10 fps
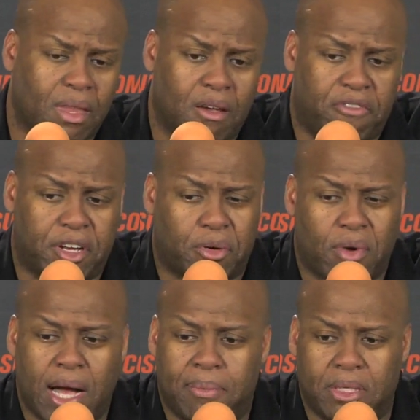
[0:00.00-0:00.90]
Victor
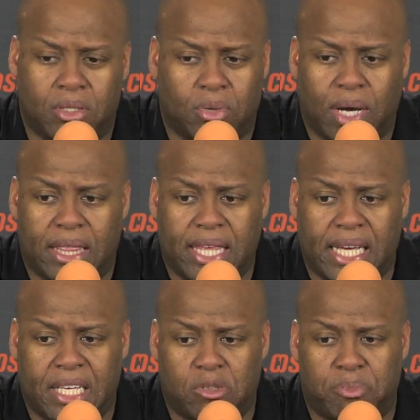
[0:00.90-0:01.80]
Robbins, who I
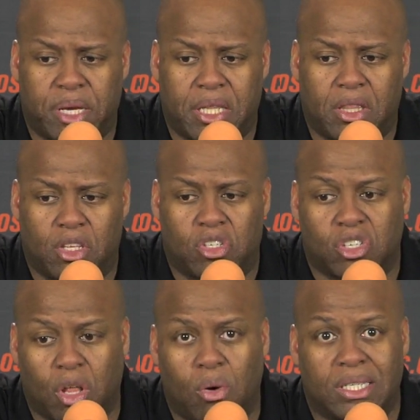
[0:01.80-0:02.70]
think has been the
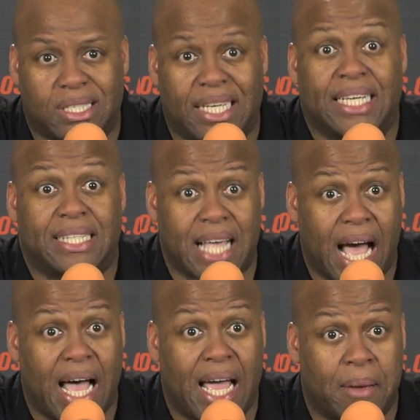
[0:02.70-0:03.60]
slowest to get
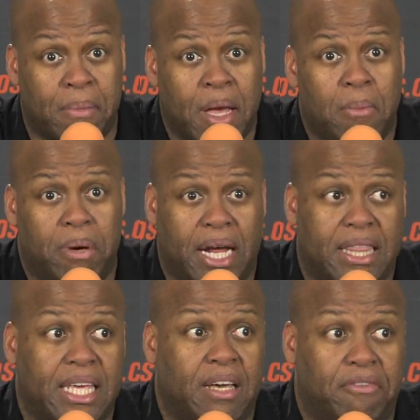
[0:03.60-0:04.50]
time, but I
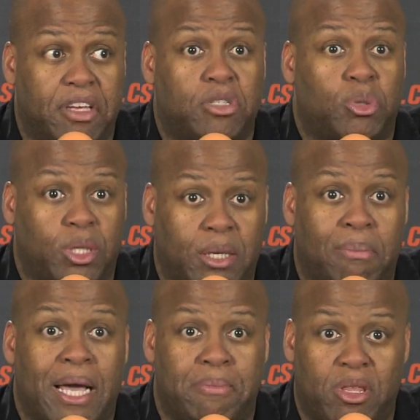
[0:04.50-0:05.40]
think eventually
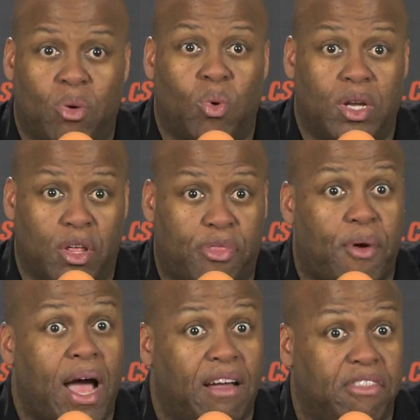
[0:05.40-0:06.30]
might be the one to
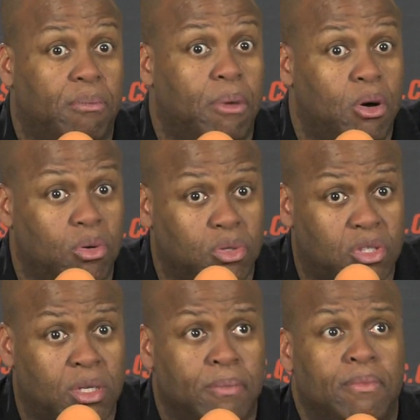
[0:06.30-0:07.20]
thrive the
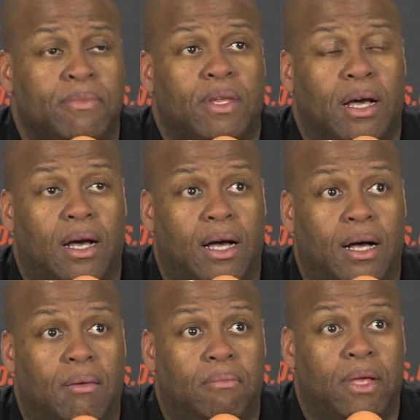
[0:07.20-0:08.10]
most.
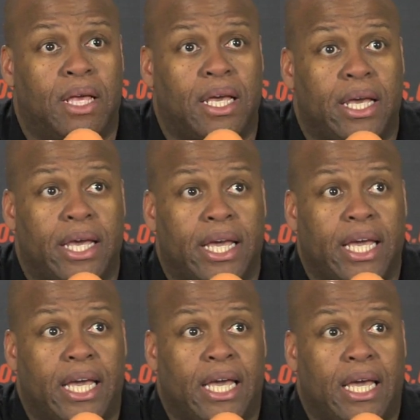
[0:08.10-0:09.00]
Um,
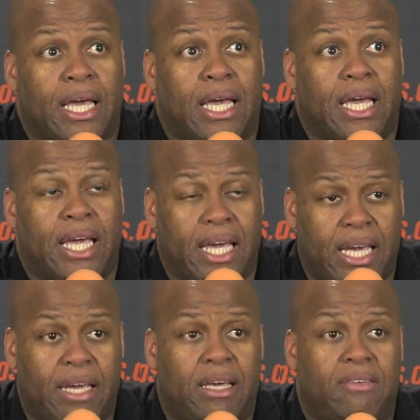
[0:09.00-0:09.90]

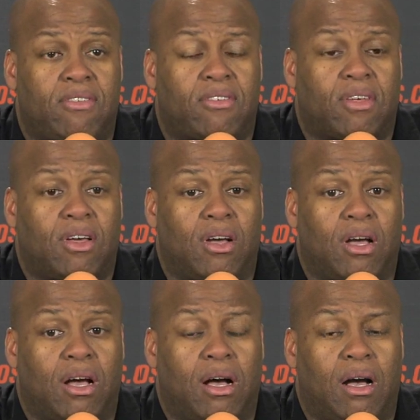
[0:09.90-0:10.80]
he's
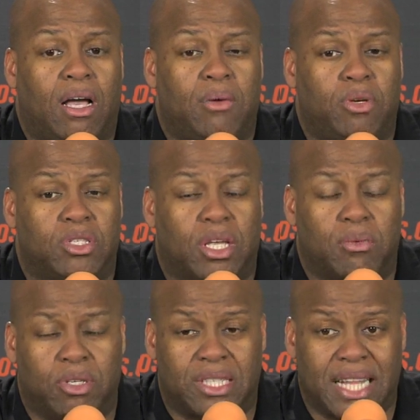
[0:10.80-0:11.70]
it was it
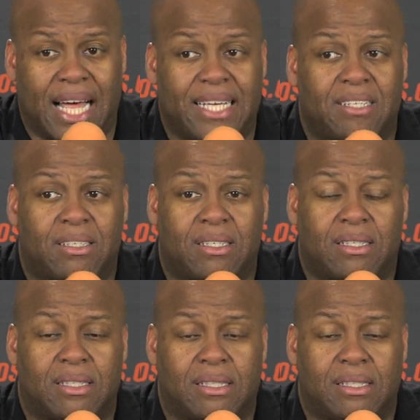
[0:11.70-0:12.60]
was nice
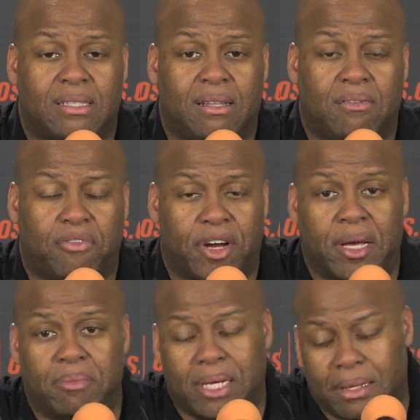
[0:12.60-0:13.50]
for
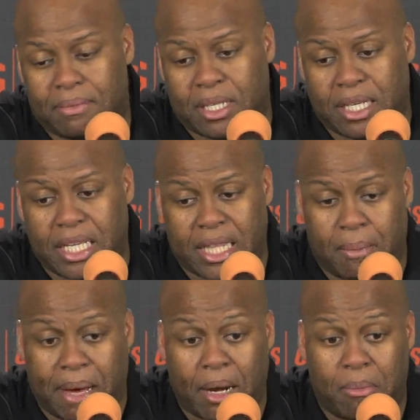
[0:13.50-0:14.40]
him to, to get the amount